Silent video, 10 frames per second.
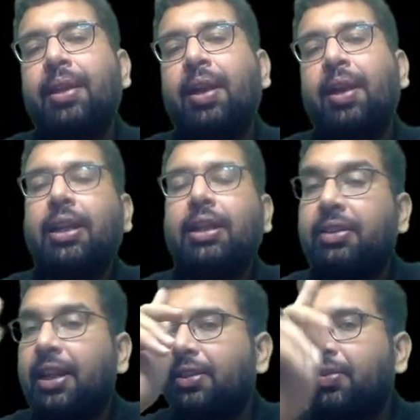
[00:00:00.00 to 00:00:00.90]
Okay,
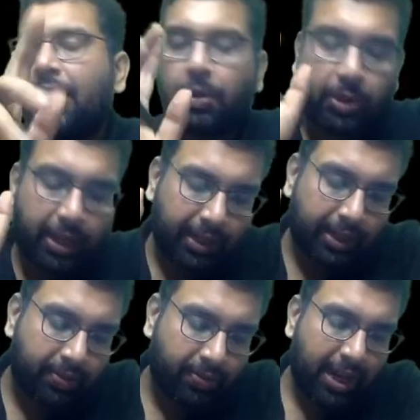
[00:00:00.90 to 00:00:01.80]
let's try to think
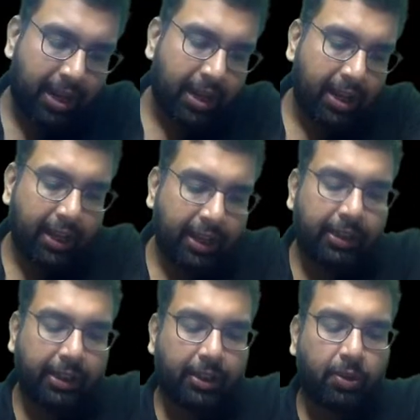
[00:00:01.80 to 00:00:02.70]
this way.
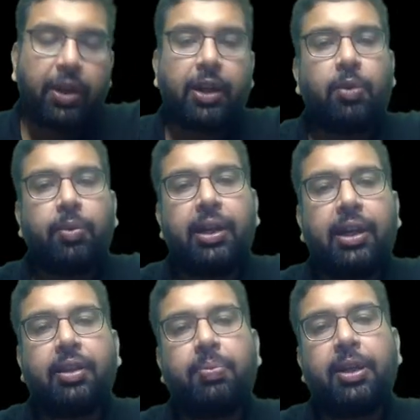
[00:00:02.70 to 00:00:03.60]
This is going to be the
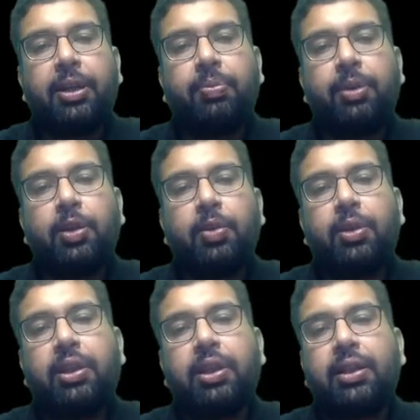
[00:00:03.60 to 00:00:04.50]
displacement, you
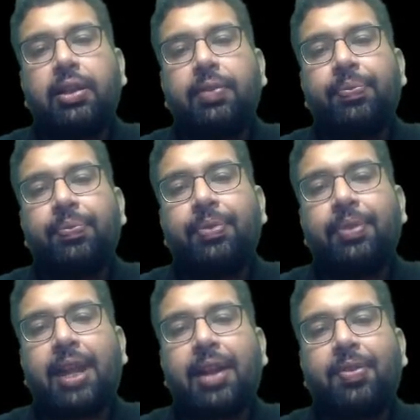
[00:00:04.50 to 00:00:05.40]
would say, sir.
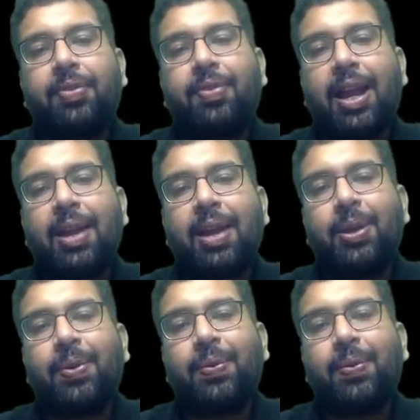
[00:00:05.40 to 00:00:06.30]
That is 5
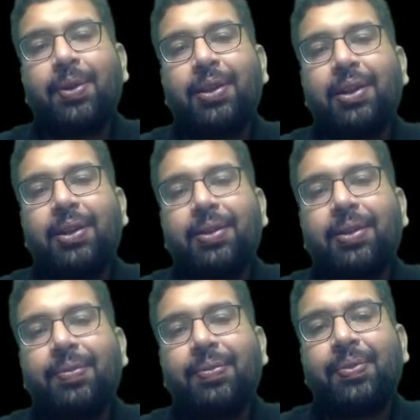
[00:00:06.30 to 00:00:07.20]
meter, isn't it?
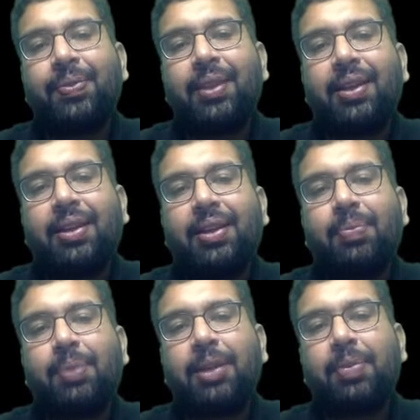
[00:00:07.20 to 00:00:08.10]

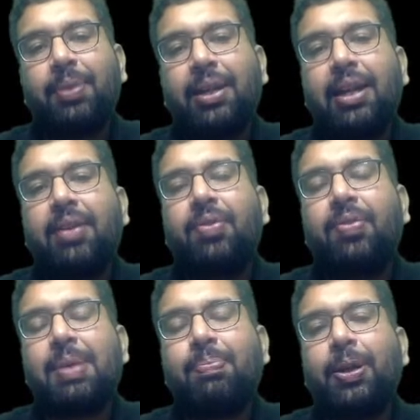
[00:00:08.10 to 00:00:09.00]
Displacement that is
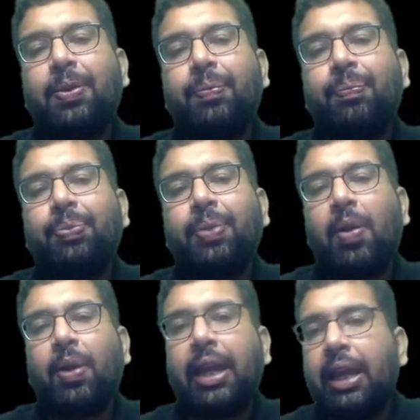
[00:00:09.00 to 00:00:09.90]
5 meter.
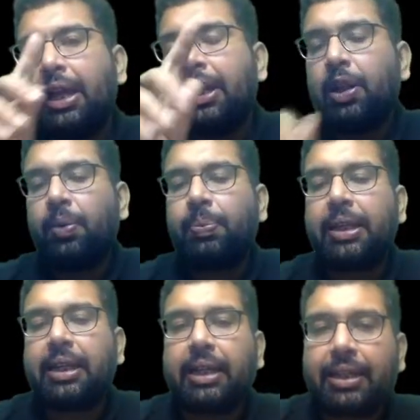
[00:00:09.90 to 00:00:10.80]
Okay, now
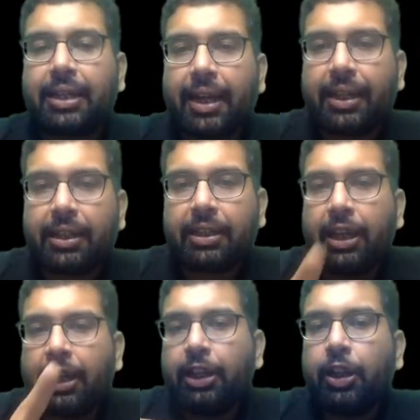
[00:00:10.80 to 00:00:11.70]
please understand this.
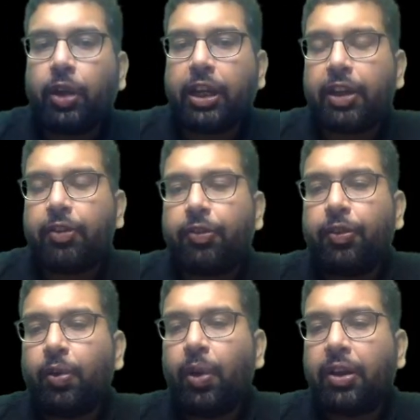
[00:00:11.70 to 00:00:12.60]
Now, if
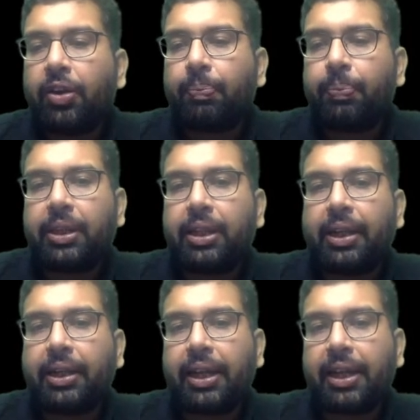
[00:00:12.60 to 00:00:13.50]
you are
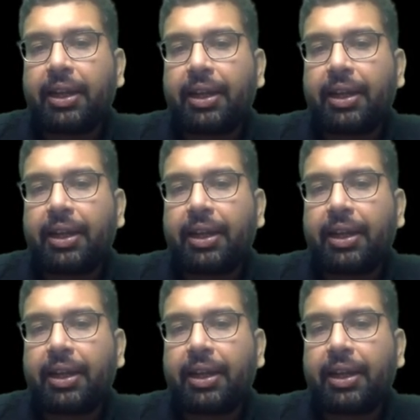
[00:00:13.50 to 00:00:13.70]
representing